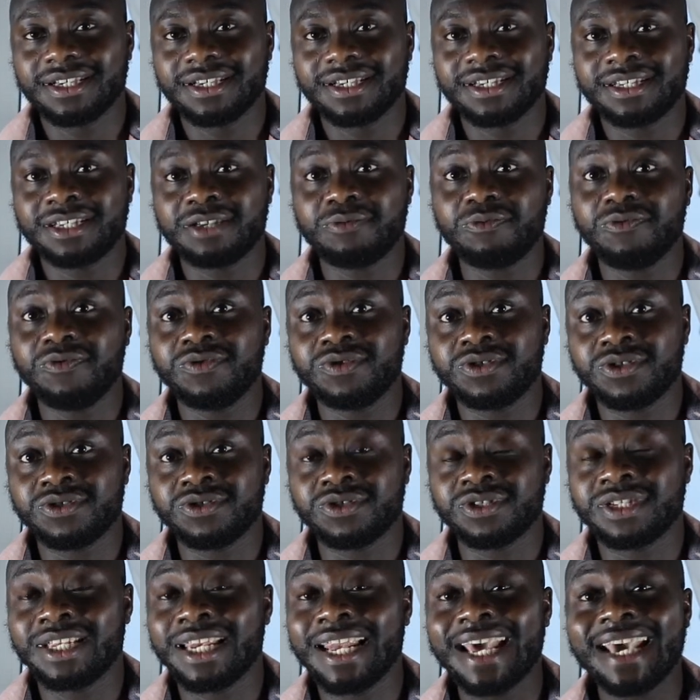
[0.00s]
Some of you are
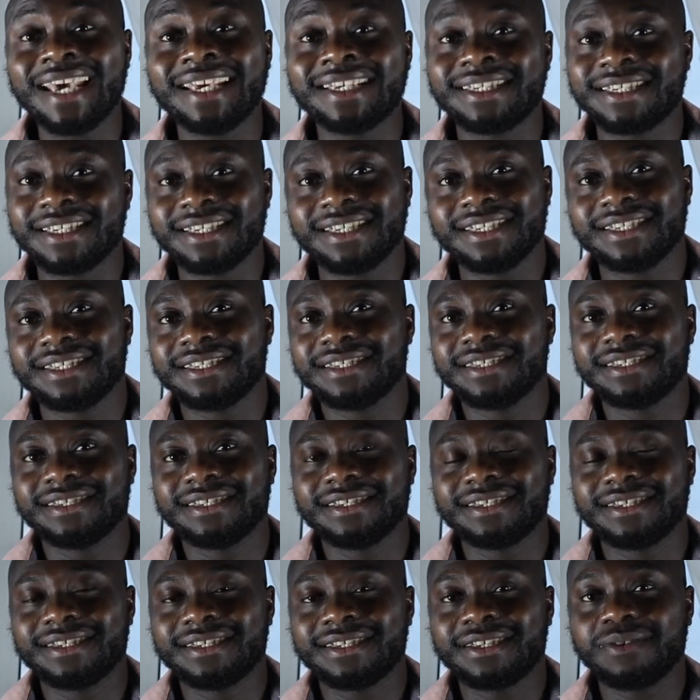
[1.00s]
just lazy.
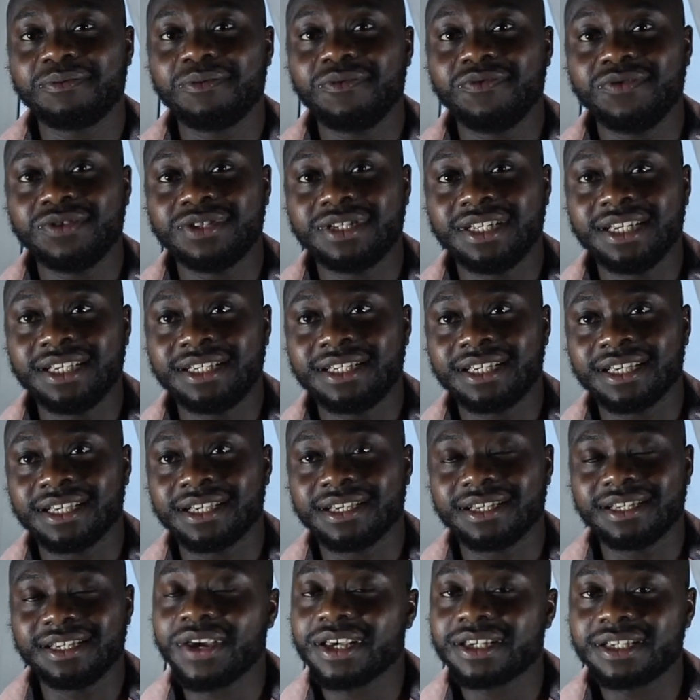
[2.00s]
Some of you need
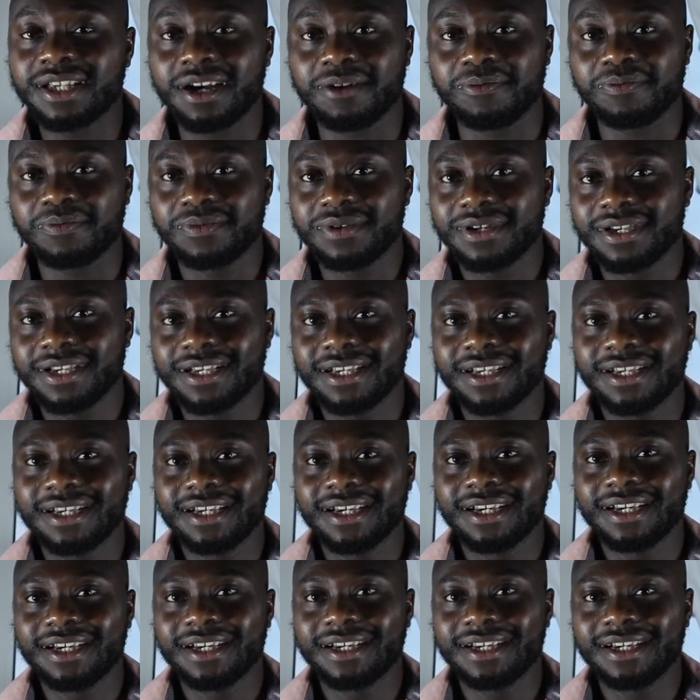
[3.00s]
to mix up.
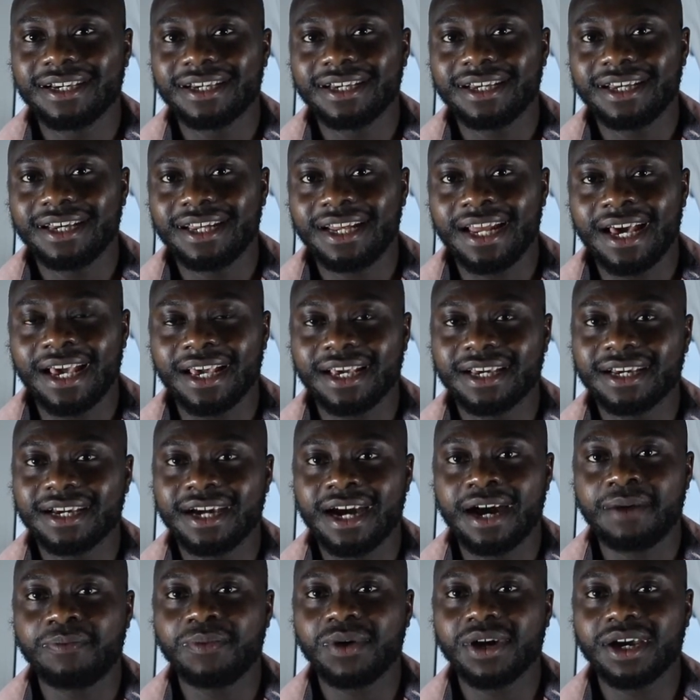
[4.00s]
Like,
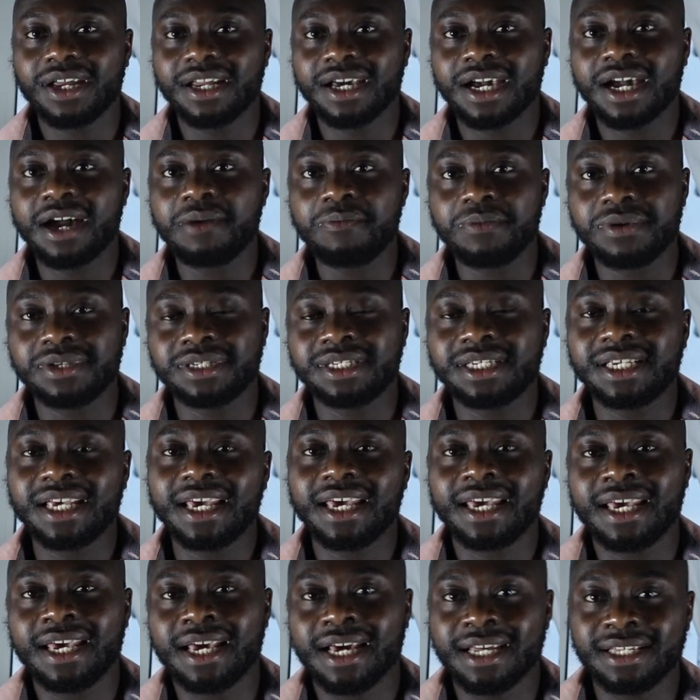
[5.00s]
I'm not going to come and sit
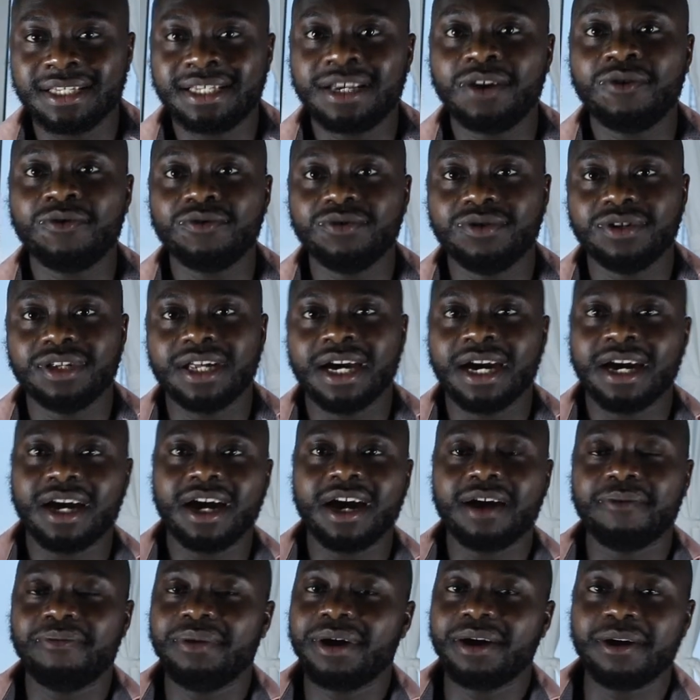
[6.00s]
here and tell you
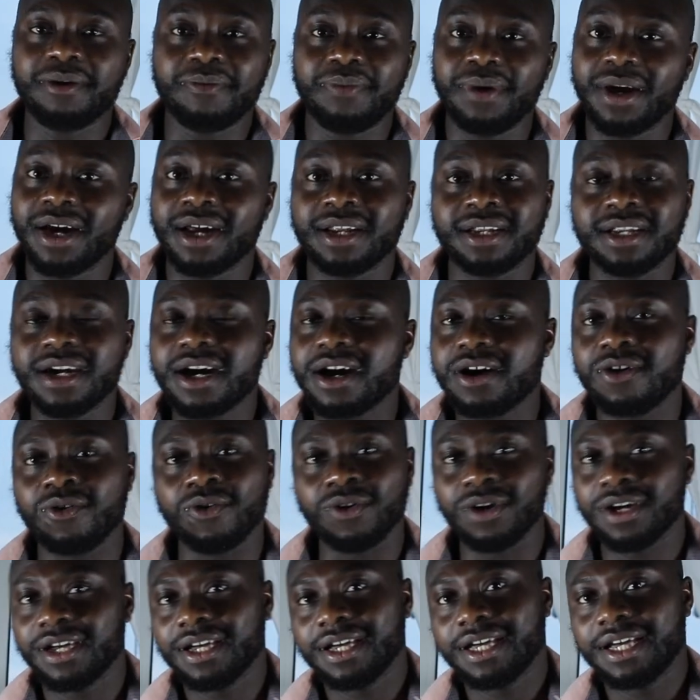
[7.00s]
that, blah, blah, blah.
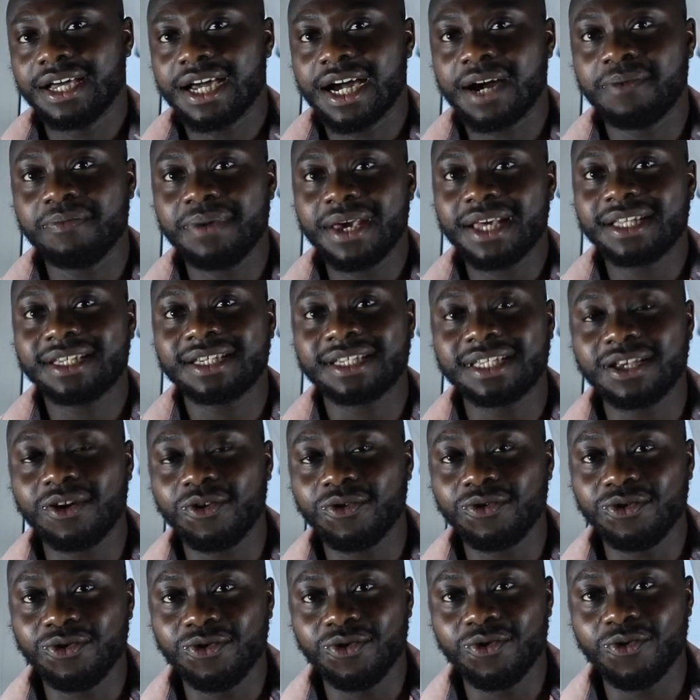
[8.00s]
No. I'm here to
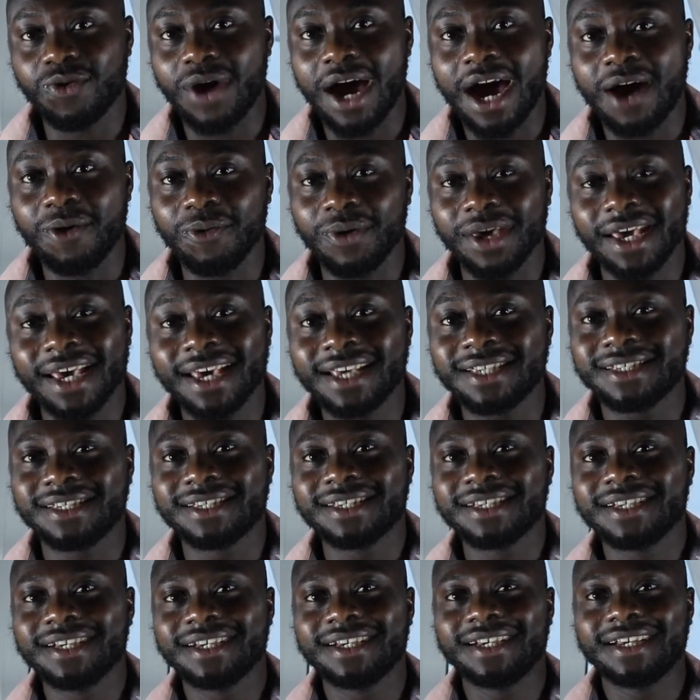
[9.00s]
tell you how it
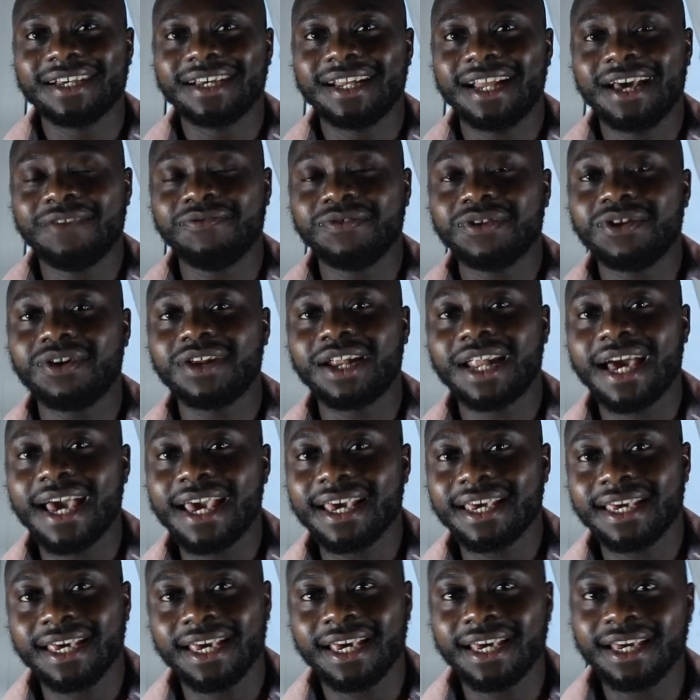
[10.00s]
is. And if you don't
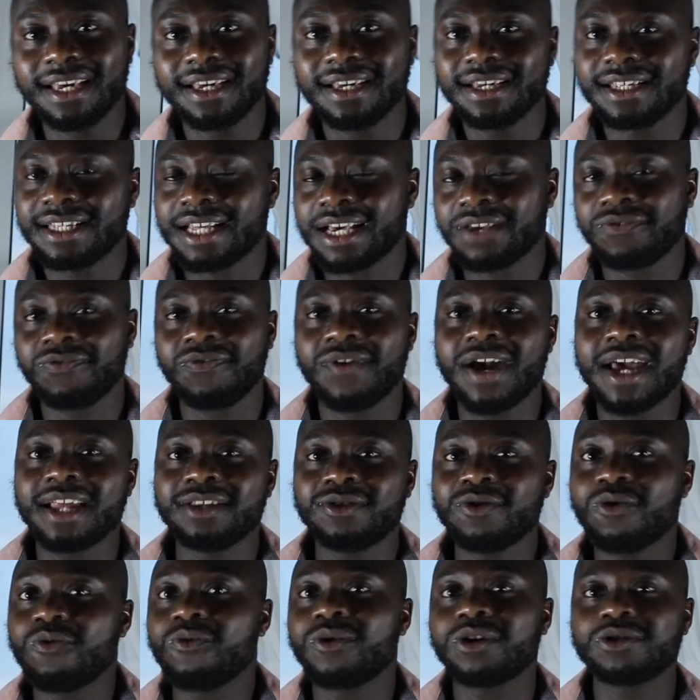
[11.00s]
like it, that's fine.
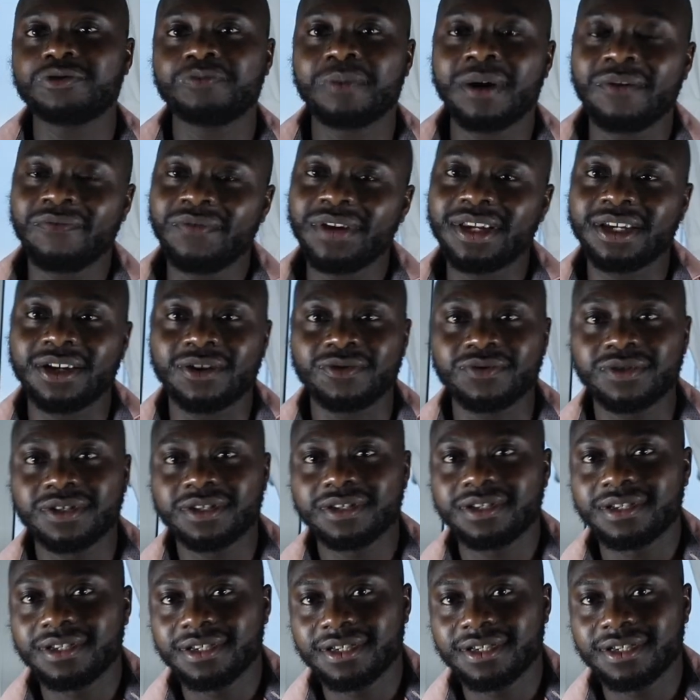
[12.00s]
Don't watch my videos.